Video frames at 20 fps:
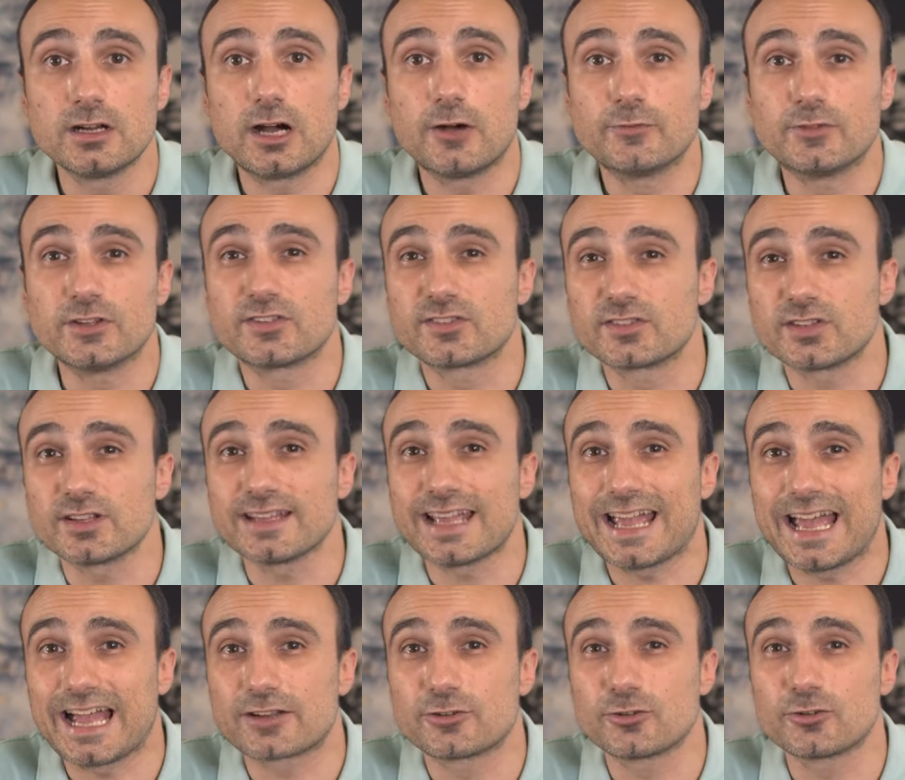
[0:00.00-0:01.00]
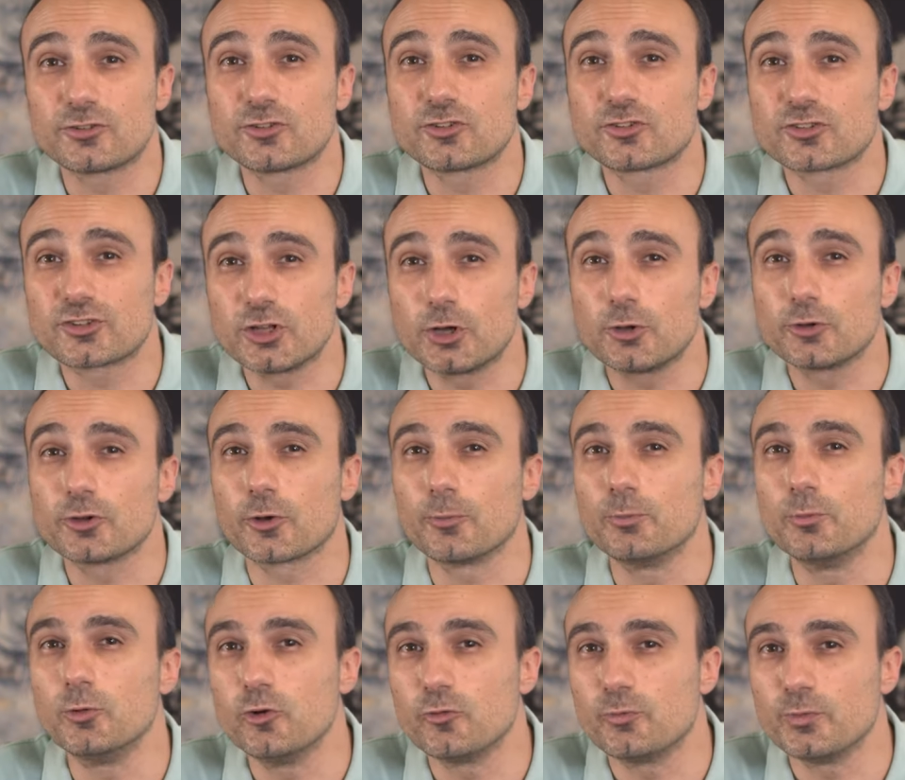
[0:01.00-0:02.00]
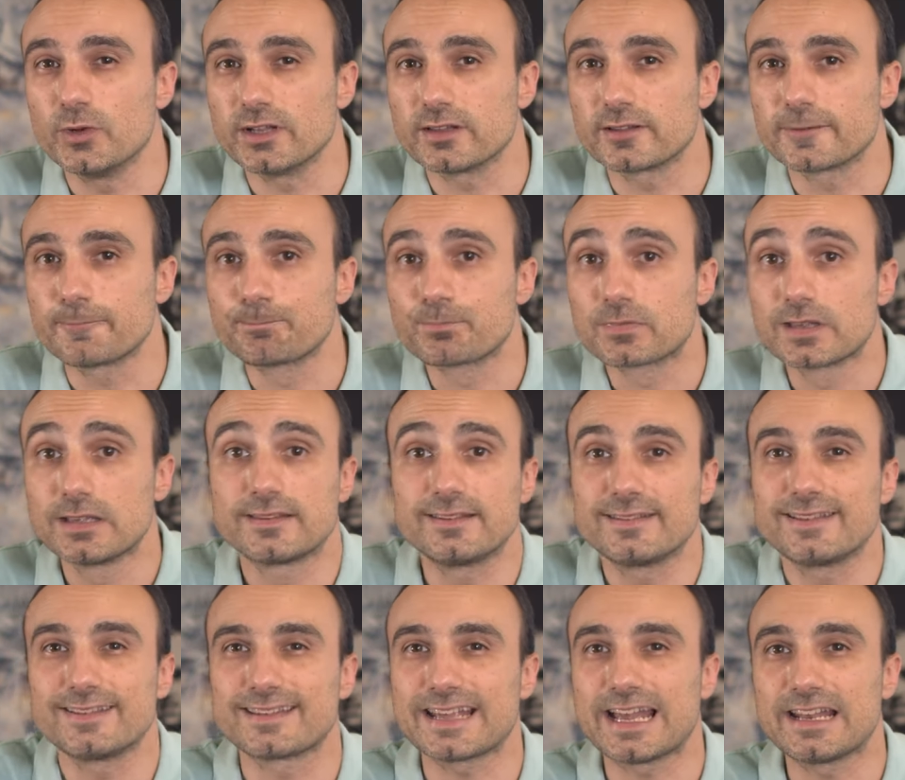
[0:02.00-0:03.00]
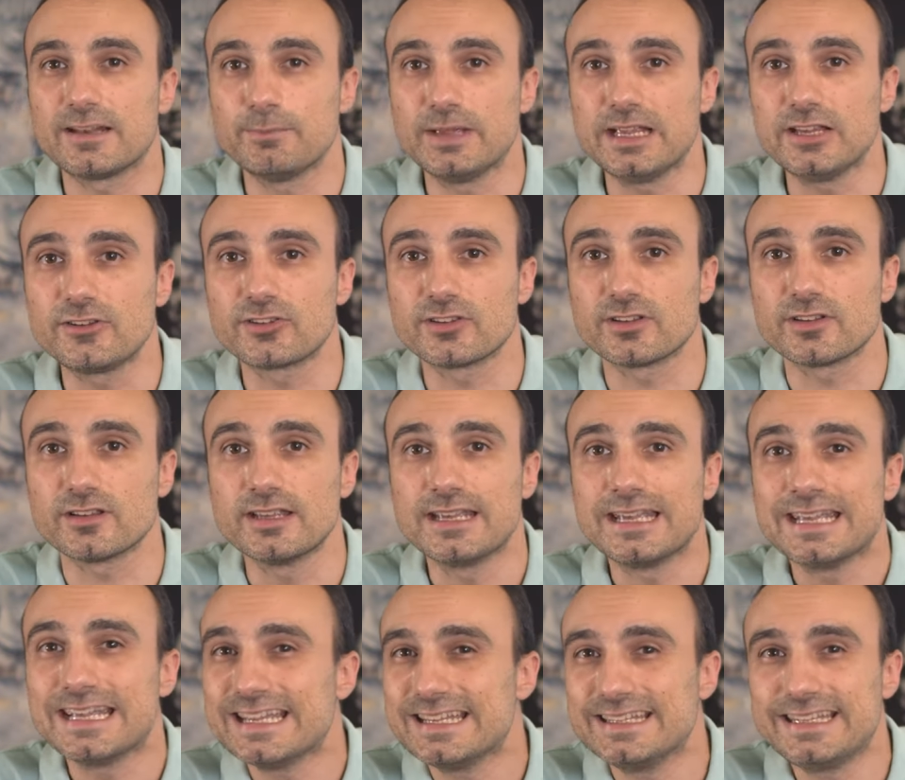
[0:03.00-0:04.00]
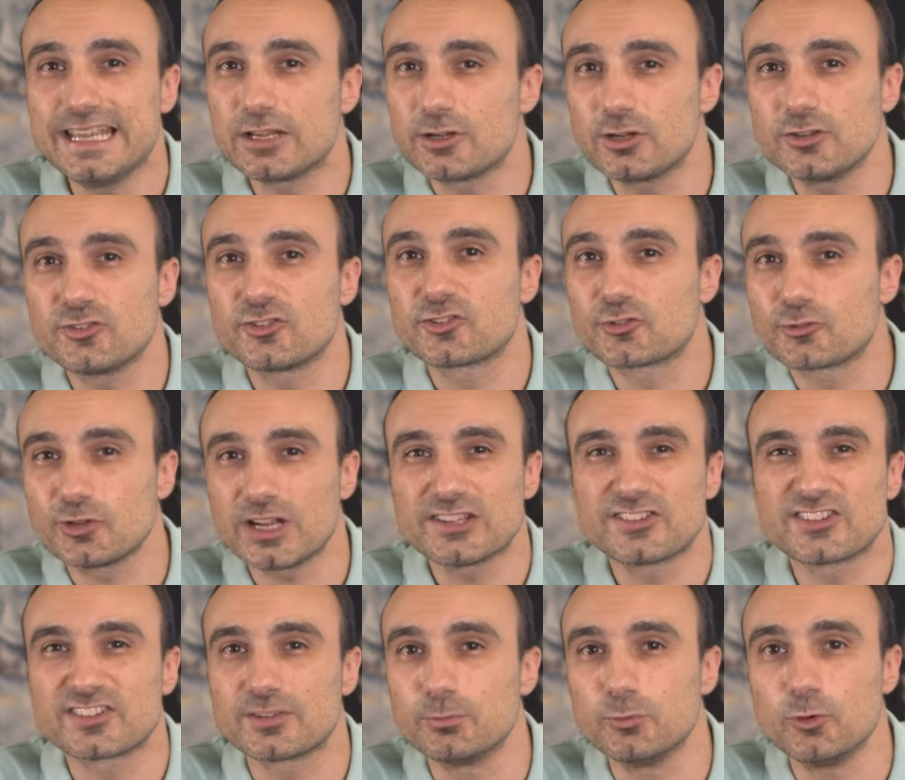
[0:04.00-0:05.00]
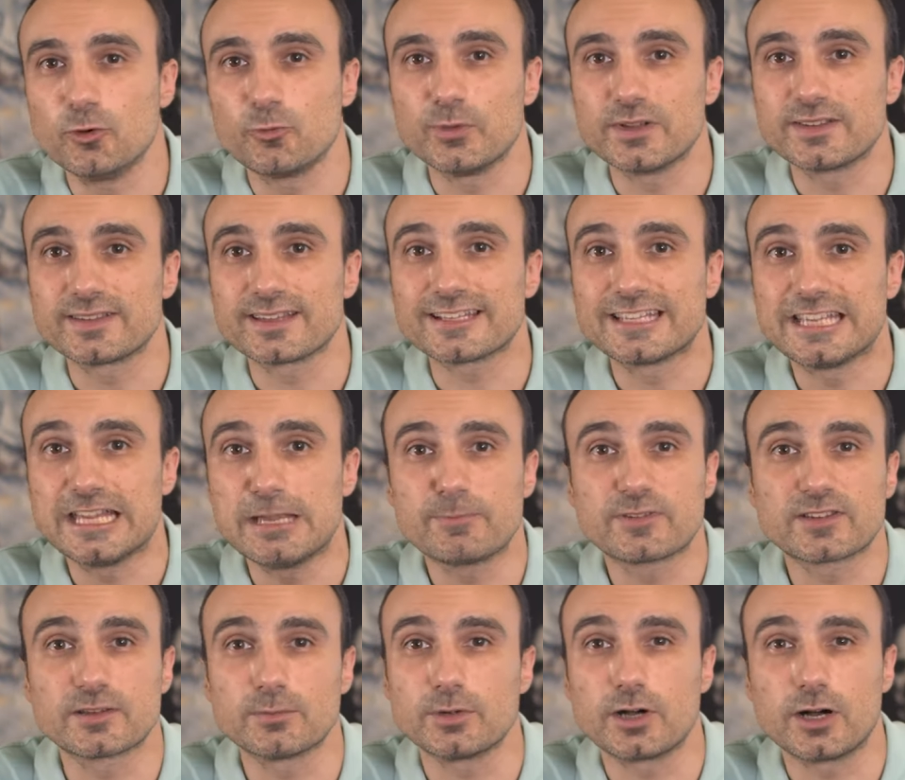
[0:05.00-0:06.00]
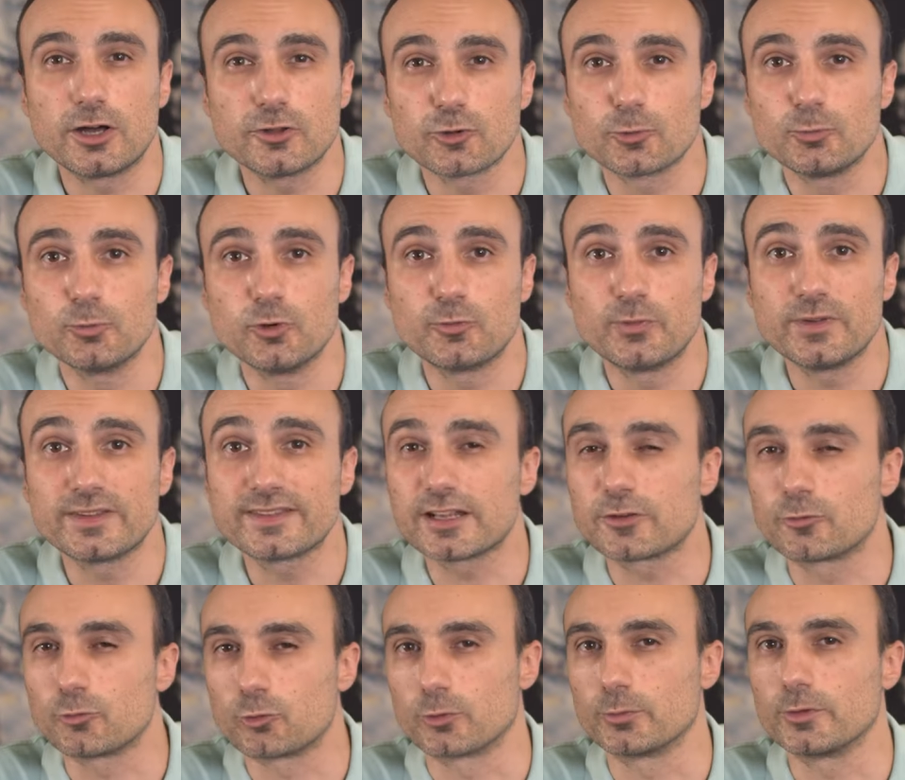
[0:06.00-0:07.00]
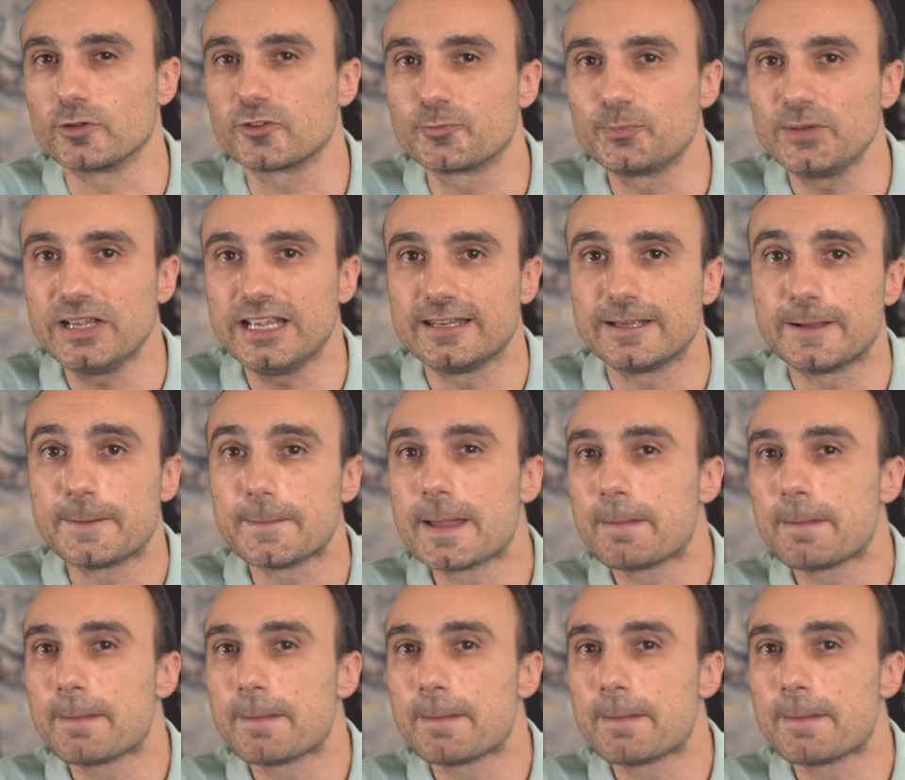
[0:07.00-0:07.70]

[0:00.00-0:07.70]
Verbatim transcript: of the stunt actors to slow their movement. Since it's animation, they could stretch some movements and keep some other movements at normal speed.